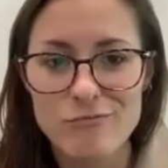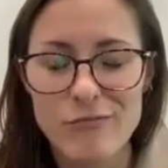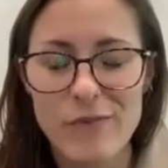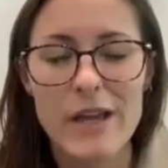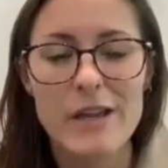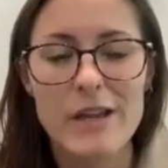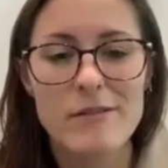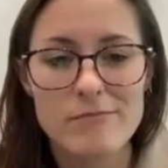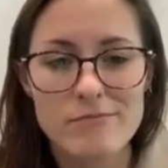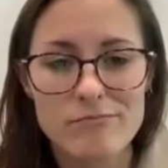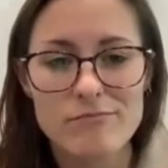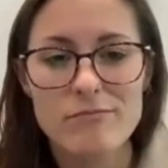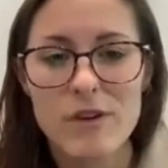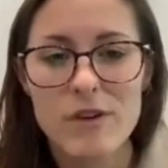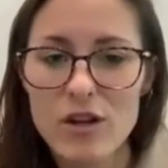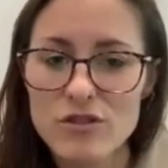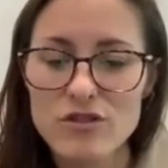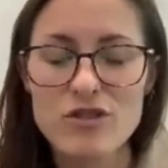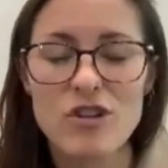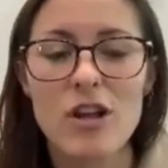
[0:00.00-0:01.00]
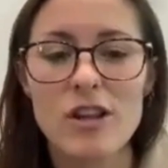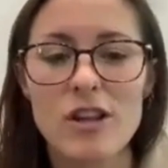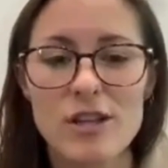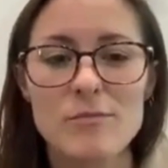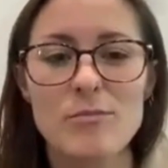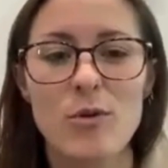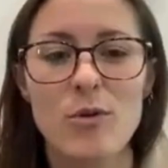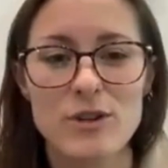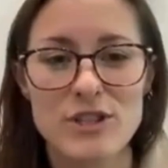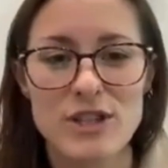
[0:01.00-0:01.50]
Like a
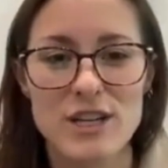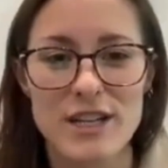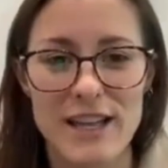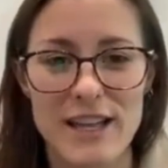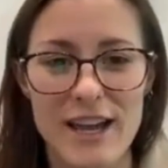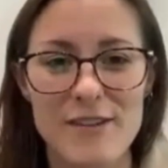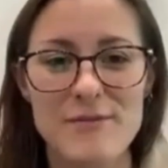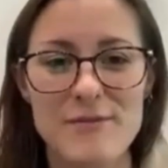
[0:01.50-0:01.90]
solid portion of